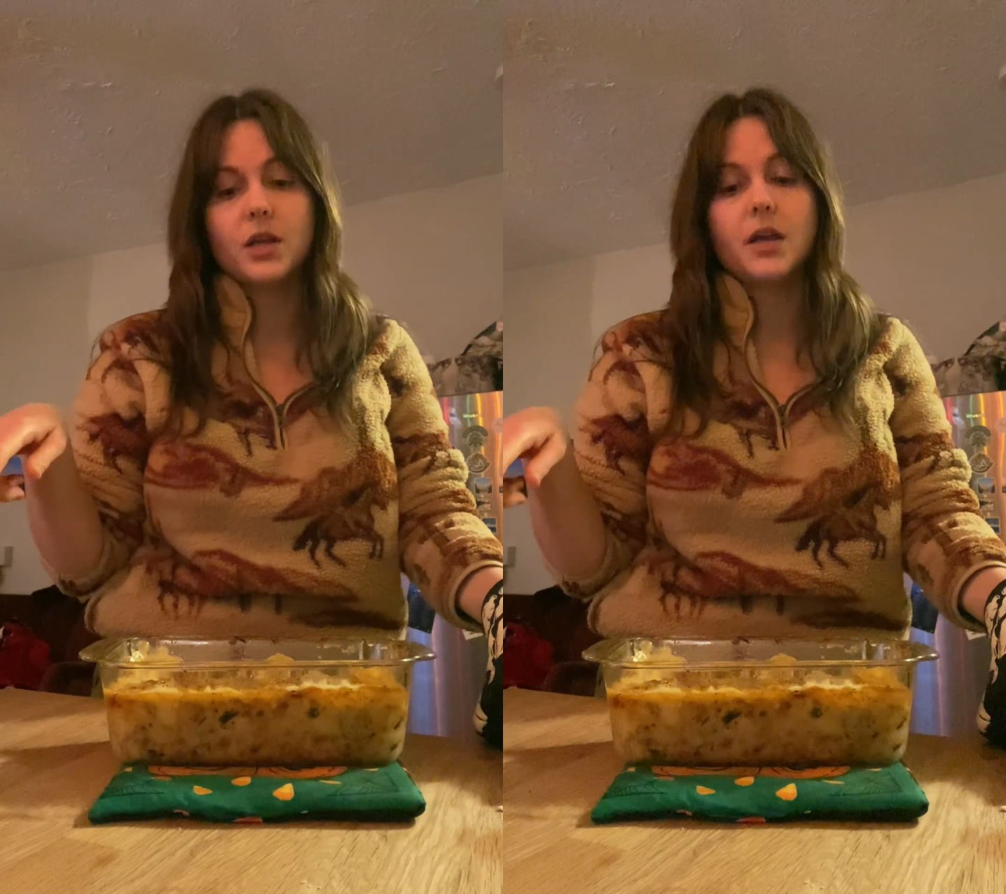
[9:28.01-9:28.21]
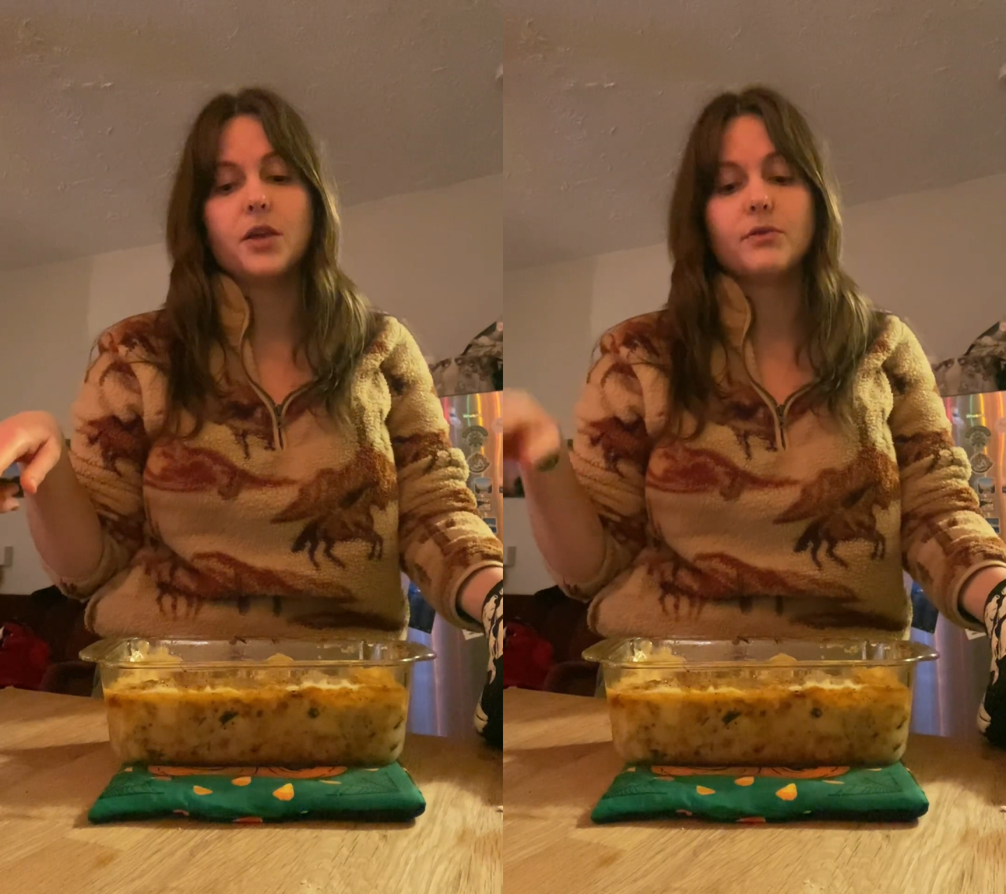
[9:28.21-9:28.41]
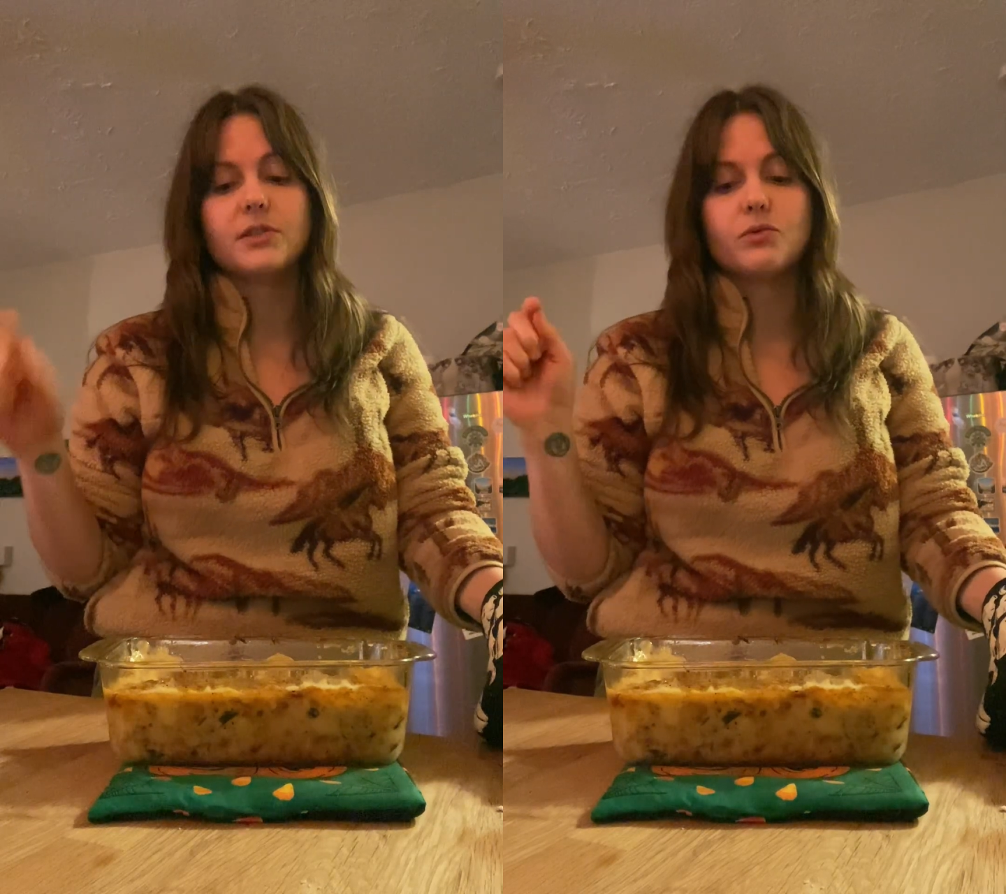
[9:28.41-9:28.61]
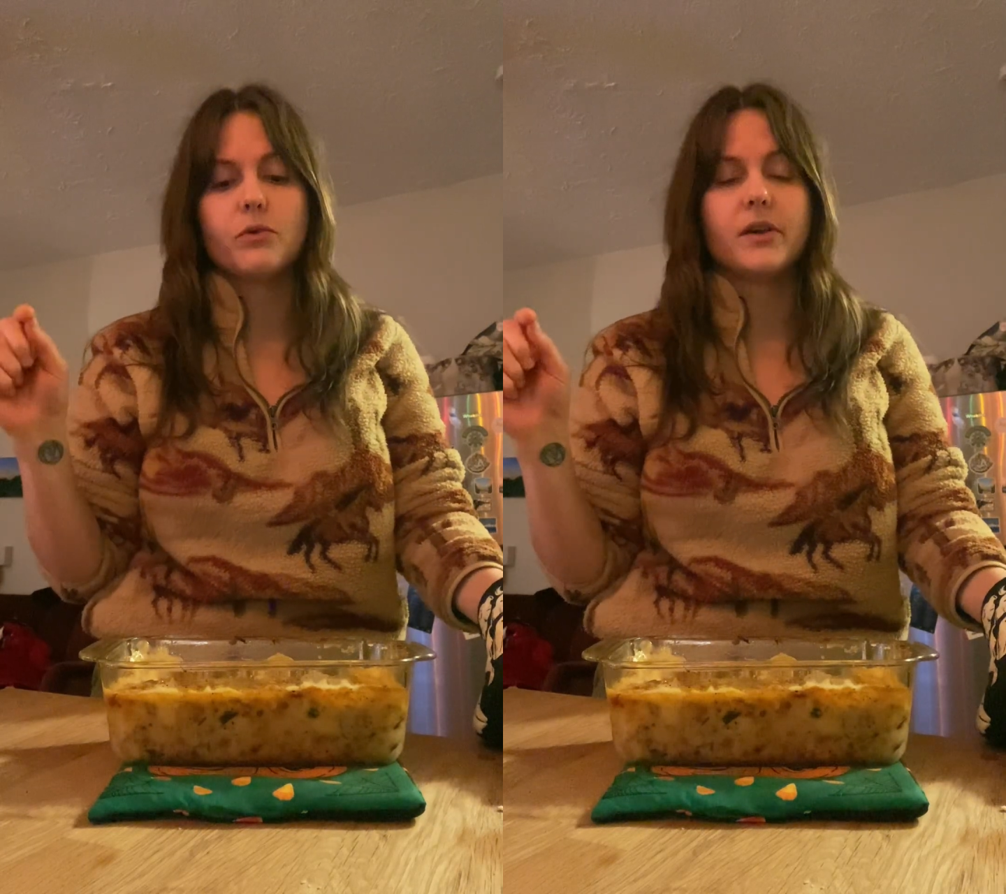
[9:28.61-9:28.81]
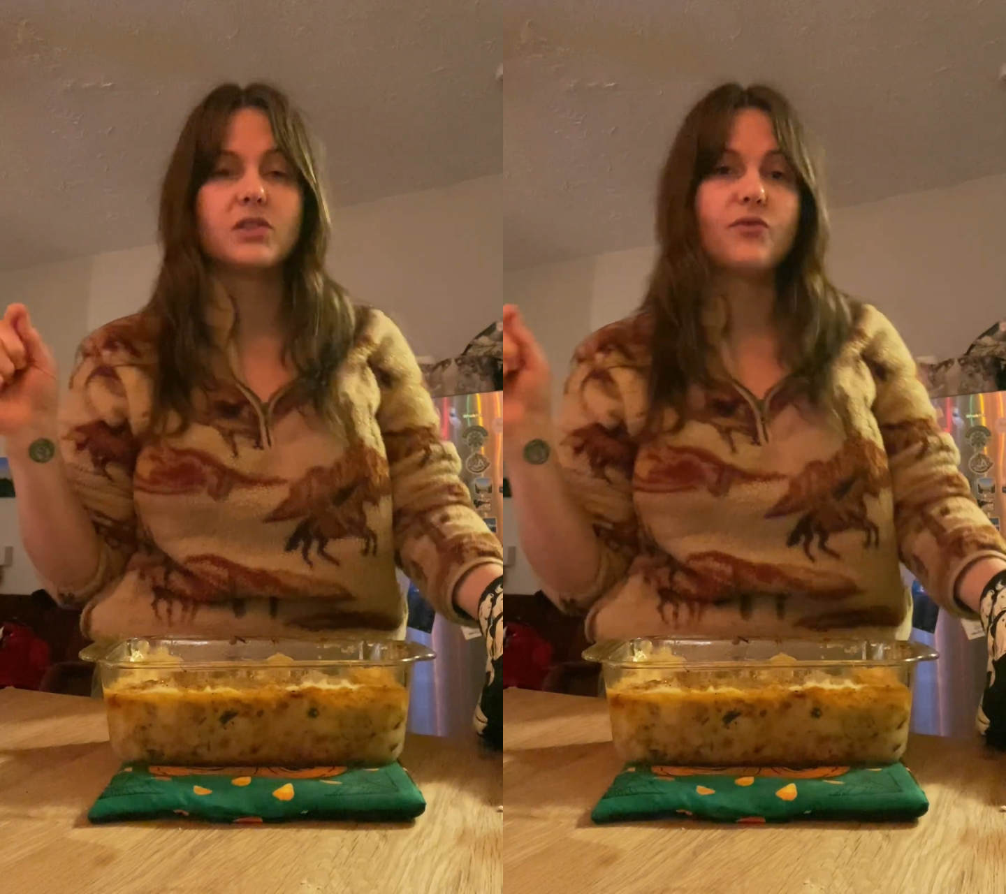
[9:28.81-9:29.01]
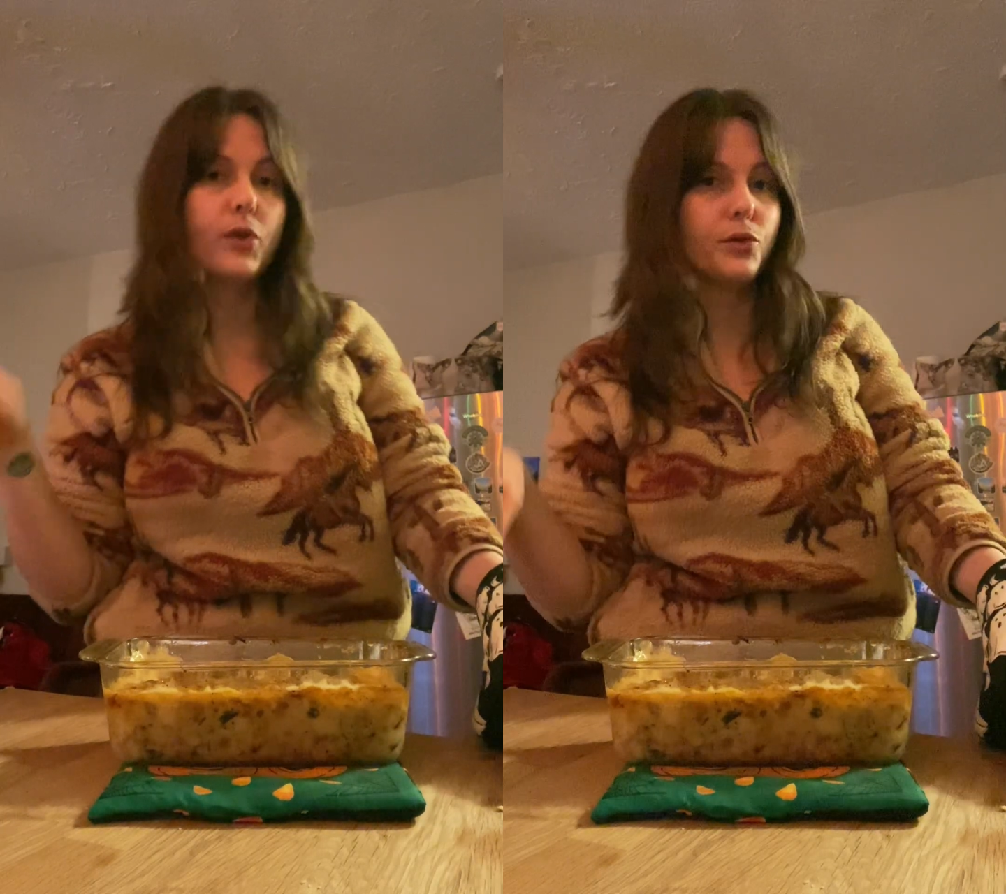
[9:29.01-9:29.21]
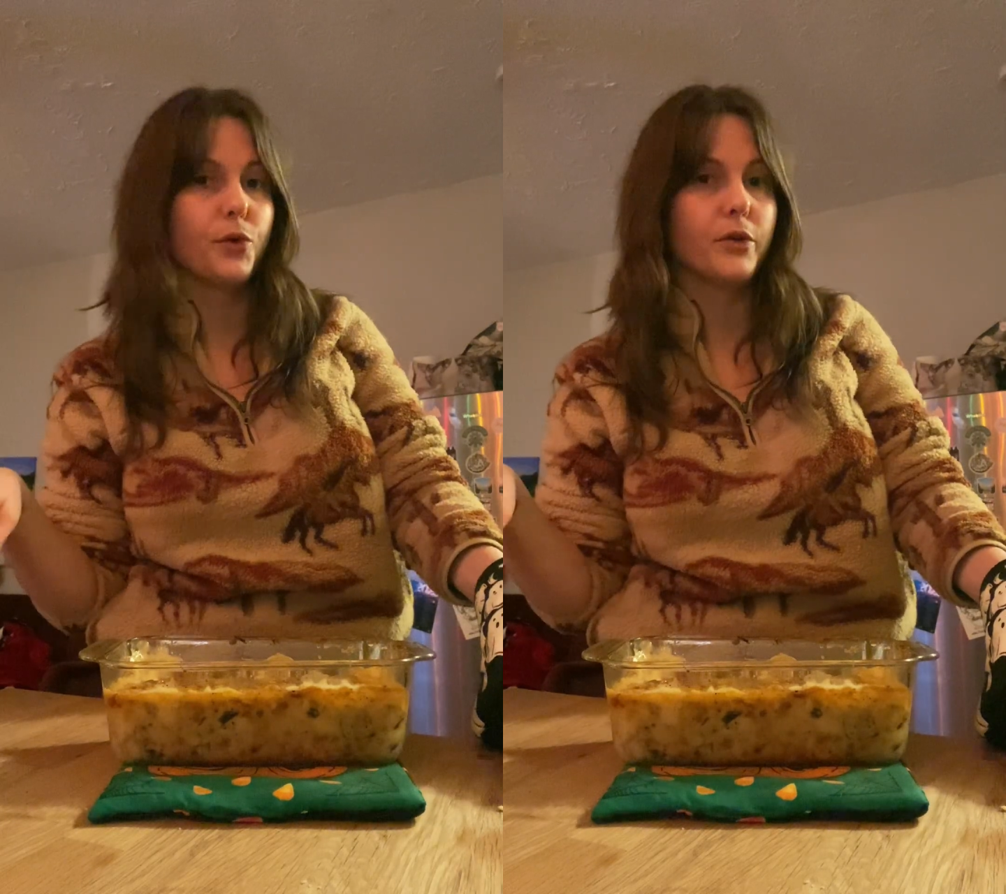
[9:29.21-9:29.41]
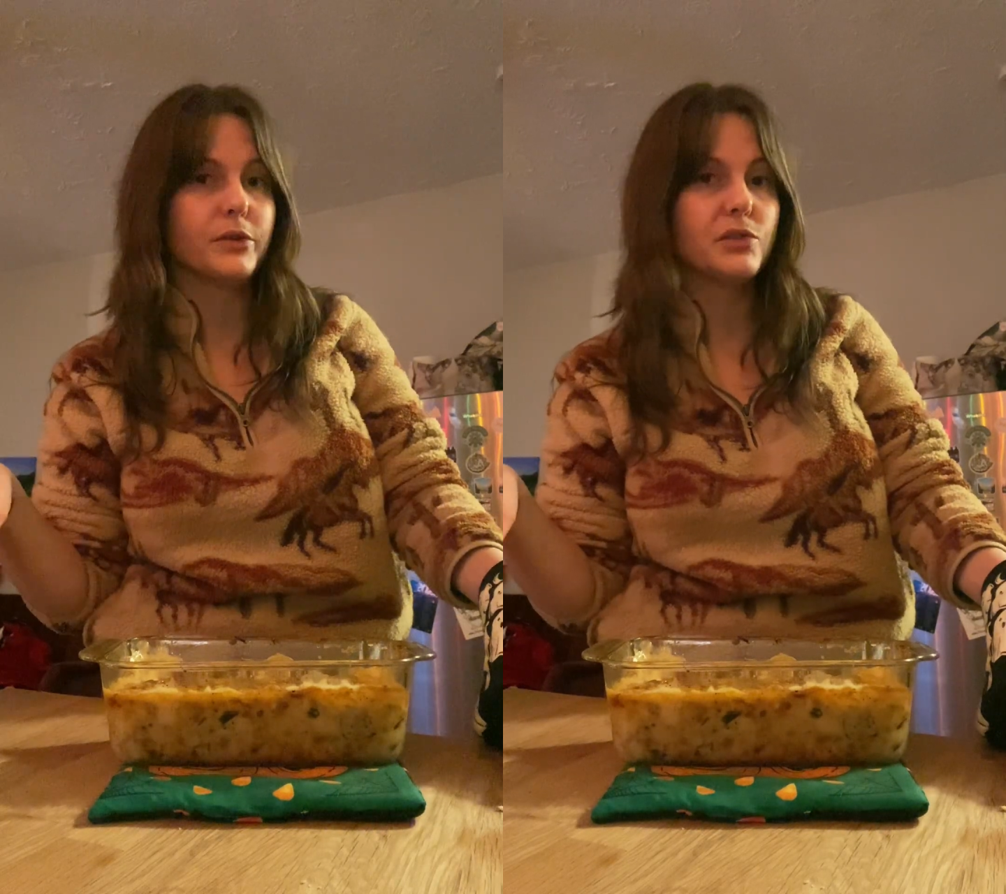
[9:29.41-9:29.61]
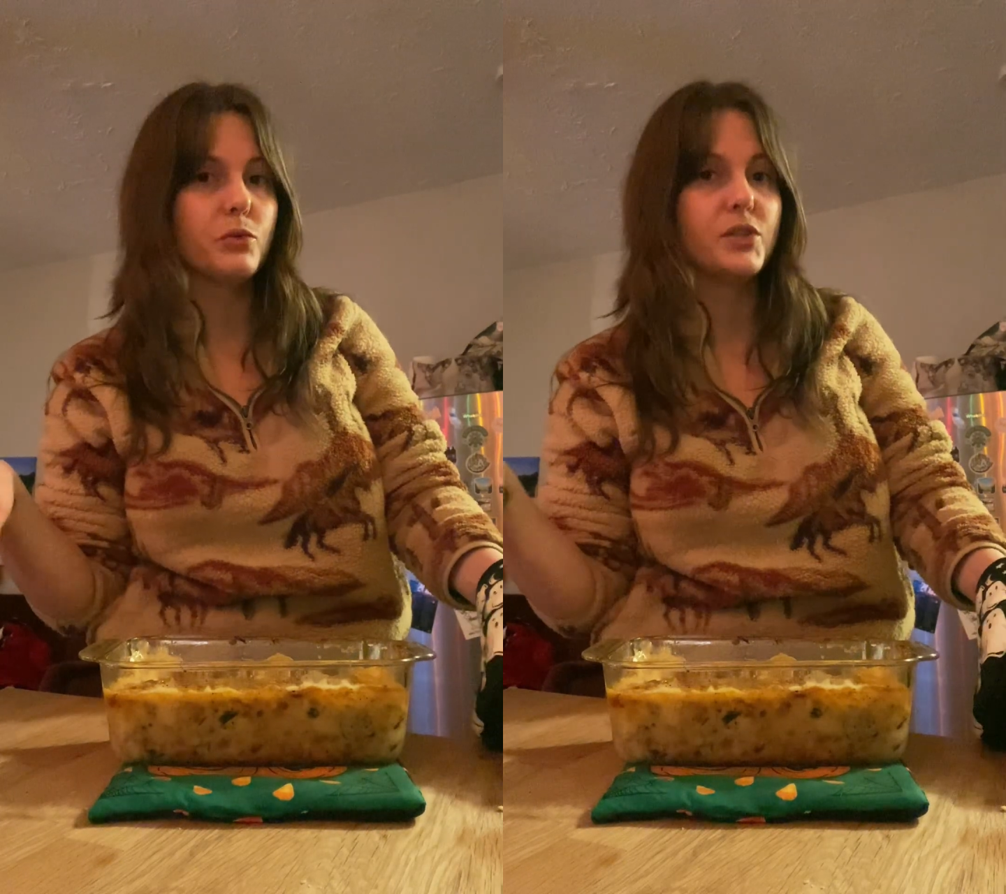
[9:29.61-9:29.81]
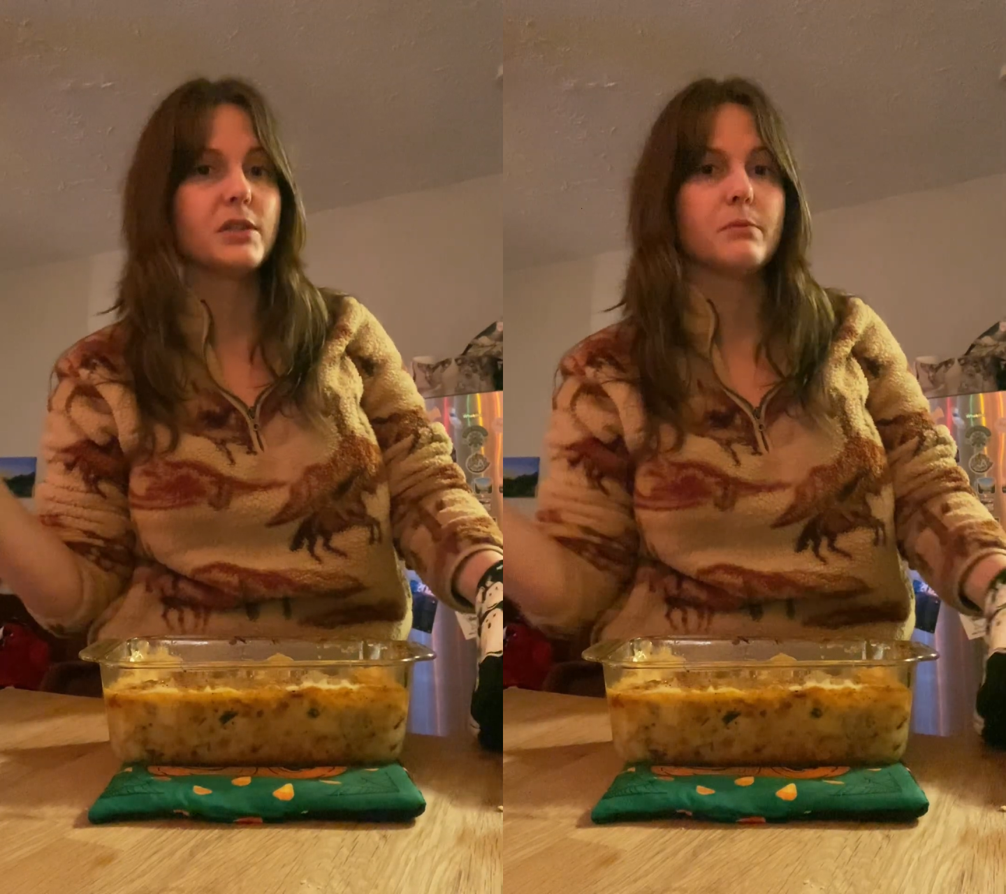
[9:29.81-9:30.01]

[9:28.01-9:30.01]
used was field roast, which is a